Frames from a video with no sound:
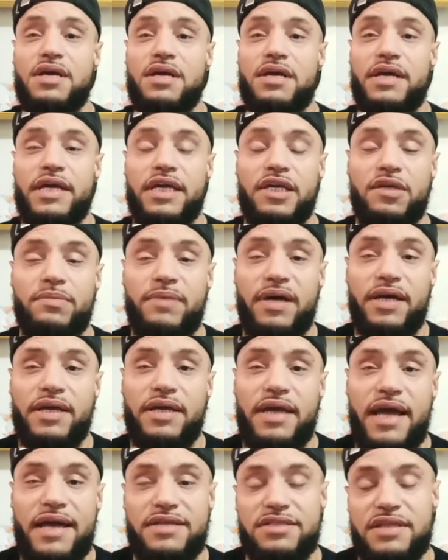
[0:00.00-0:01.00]
eBay
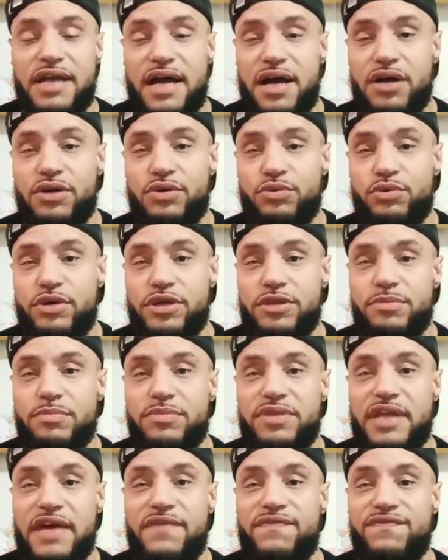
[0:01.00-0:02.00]
has an algorithm
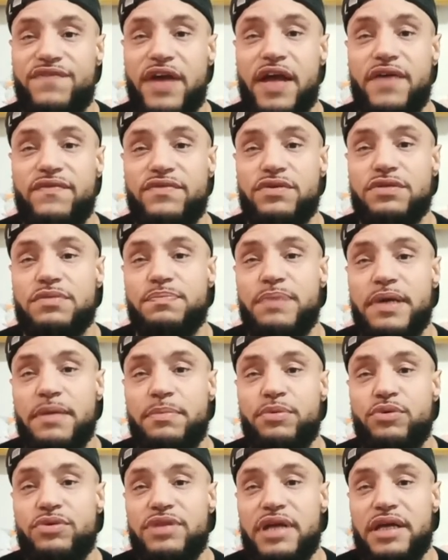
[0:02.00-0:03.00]
that favors
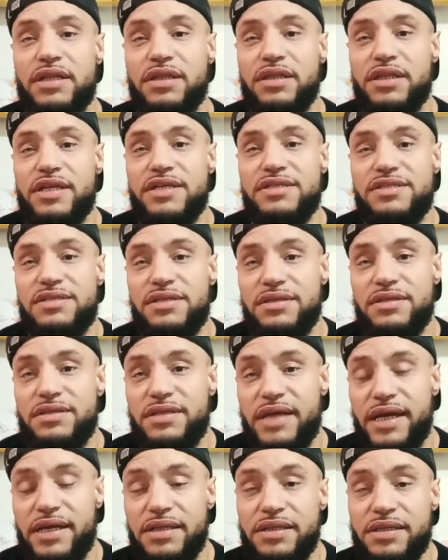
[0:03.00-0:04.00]
people that list
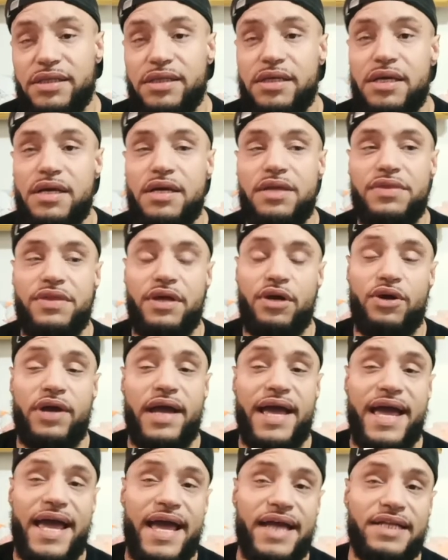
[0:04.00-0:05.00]
daily, that are
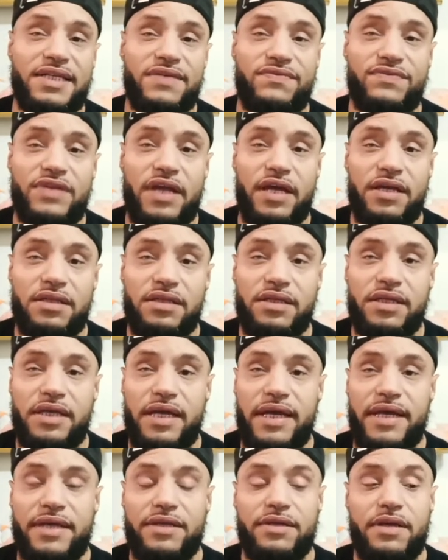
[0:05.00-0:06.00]
active daily,
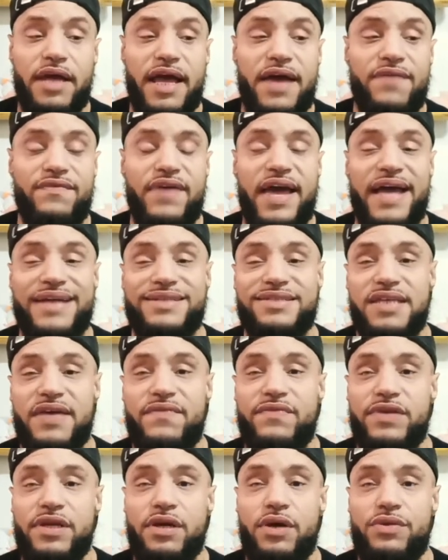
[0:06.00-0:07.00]
and have
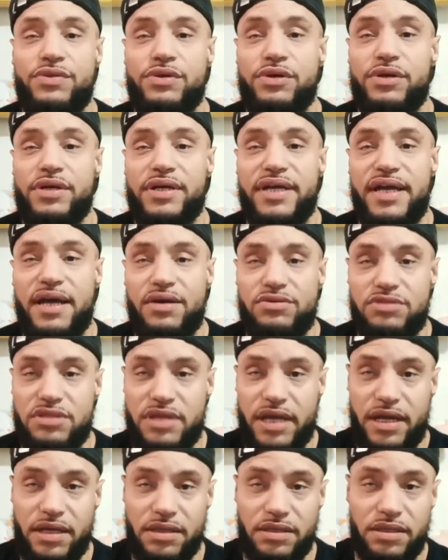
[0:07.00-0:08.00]
activity on their accounts
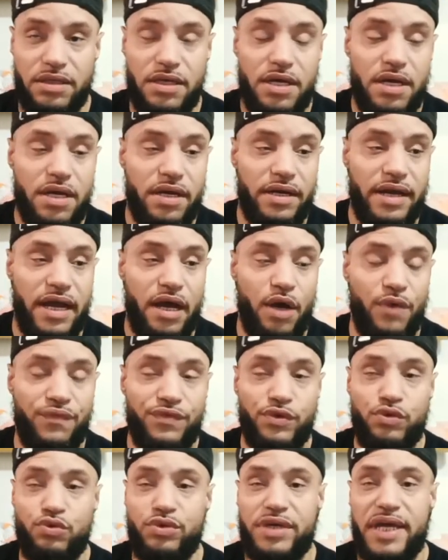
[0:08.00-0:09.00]
daily. Now, if
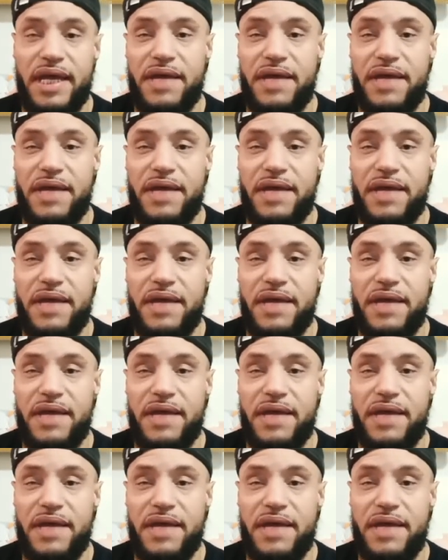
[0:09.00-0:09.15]
you can't